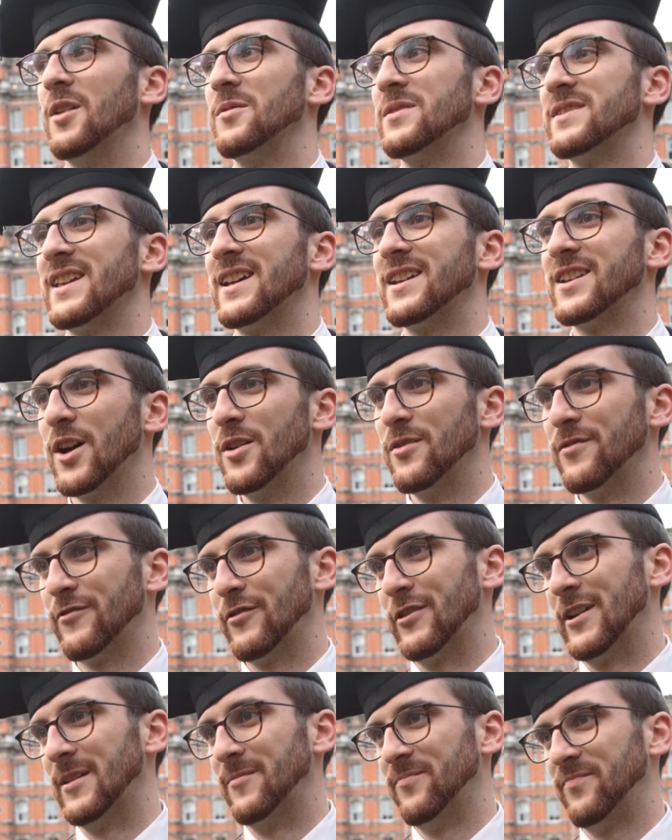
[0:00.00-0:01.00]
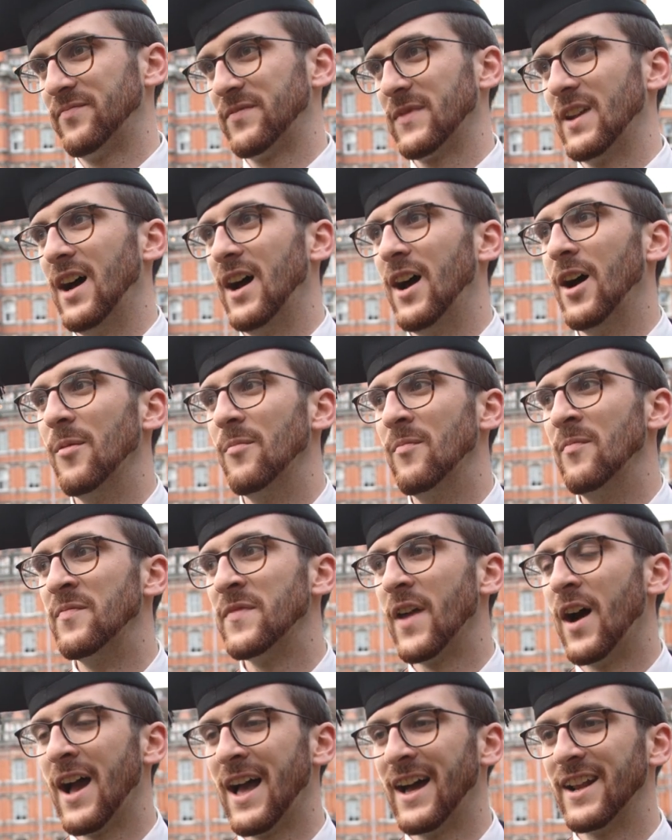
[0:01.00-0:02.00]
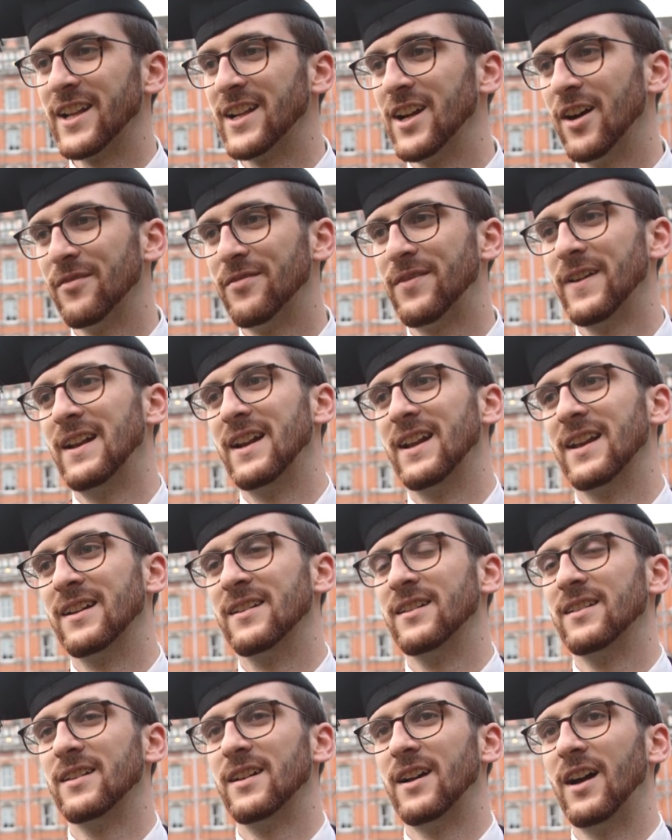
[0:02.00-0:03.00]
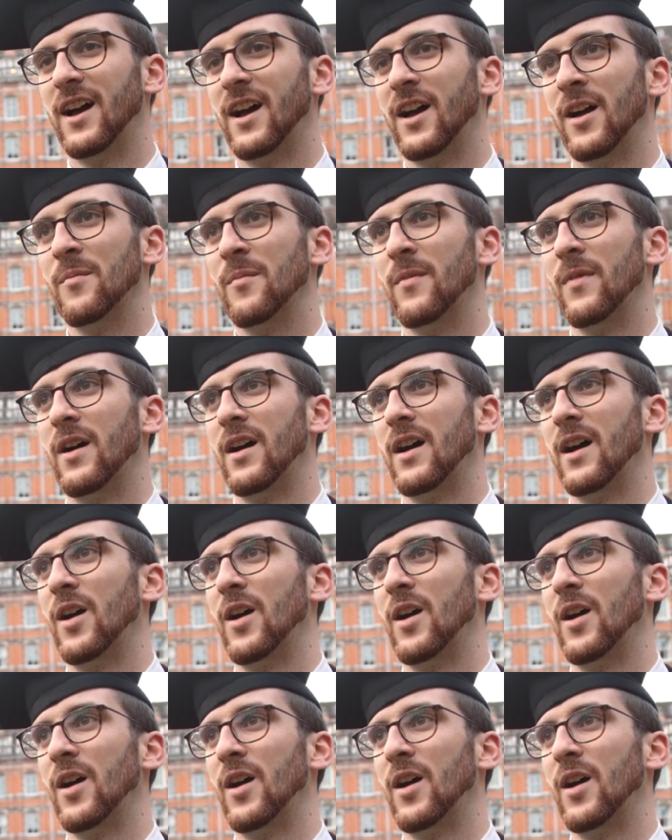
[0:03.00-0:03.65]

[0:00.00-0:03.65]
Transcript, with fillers: I would say go for it. Um, I had a gut feeling um,